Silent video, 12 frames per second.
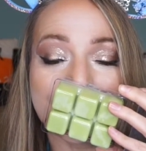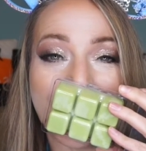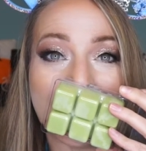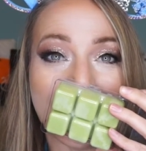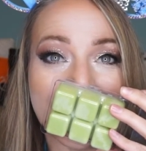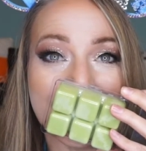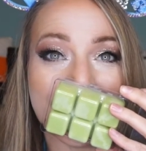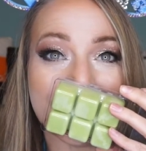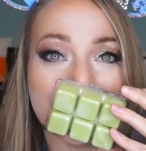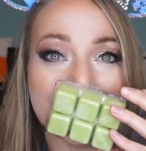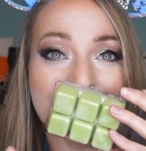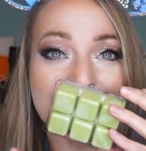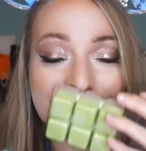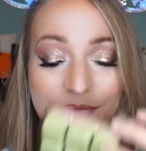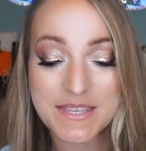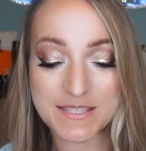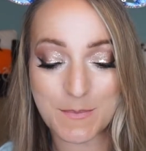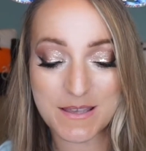I like it.
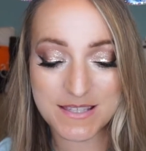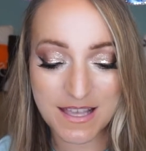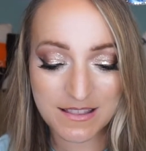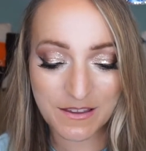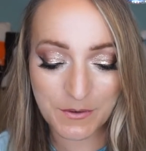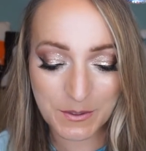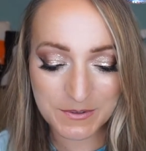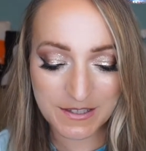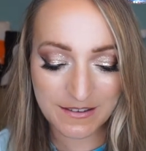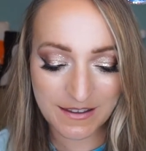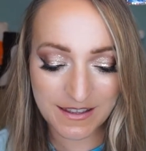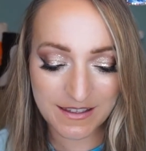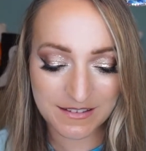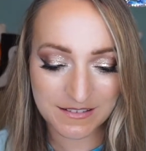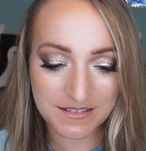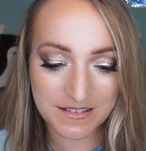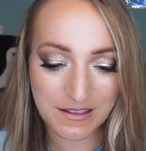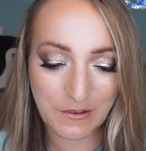It smells like Living with the
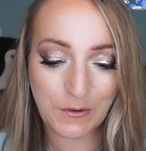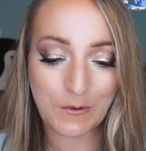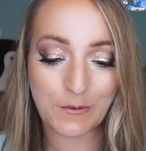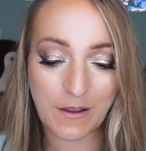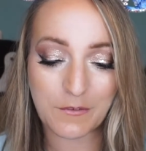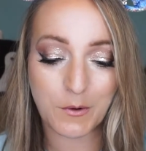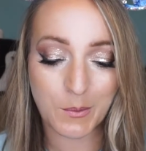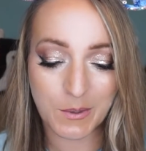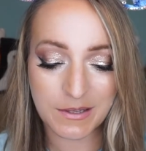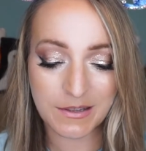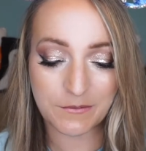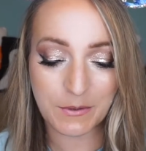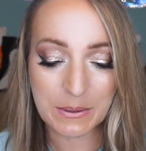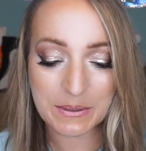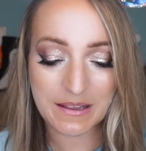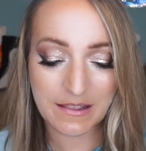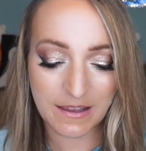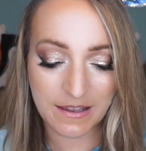Land. If you've ever ridden Living
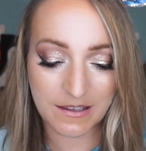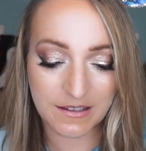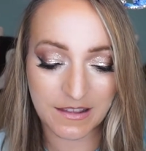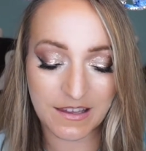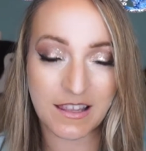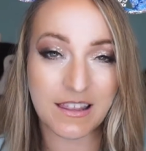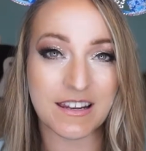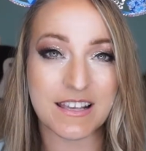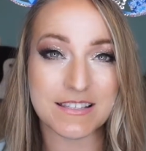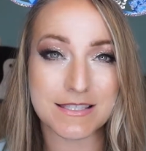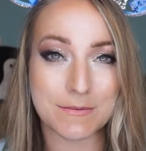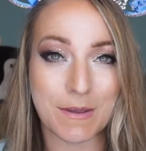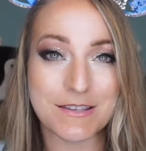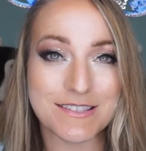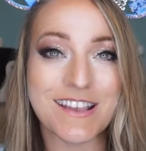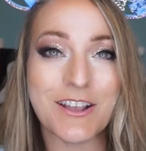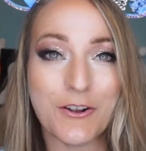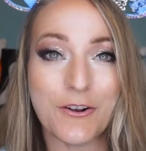with the Land and it smells
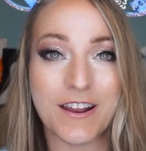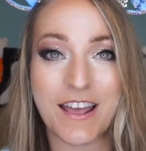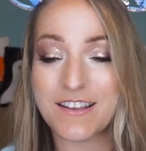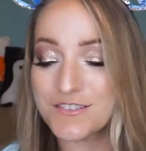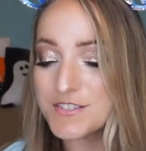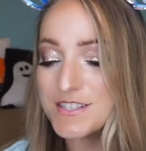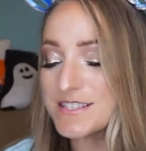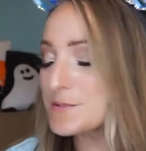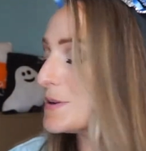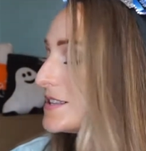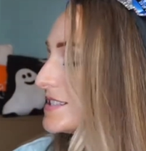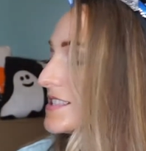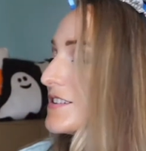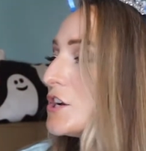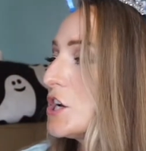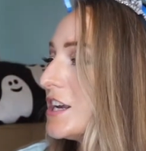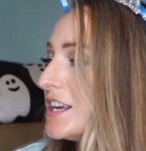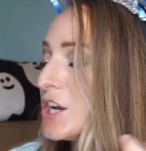like a greenhouse, it smells
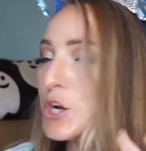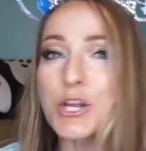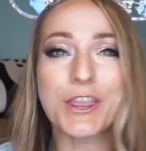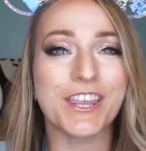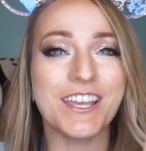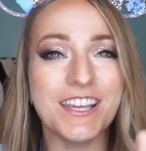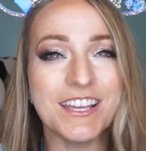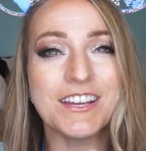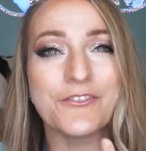very earthy,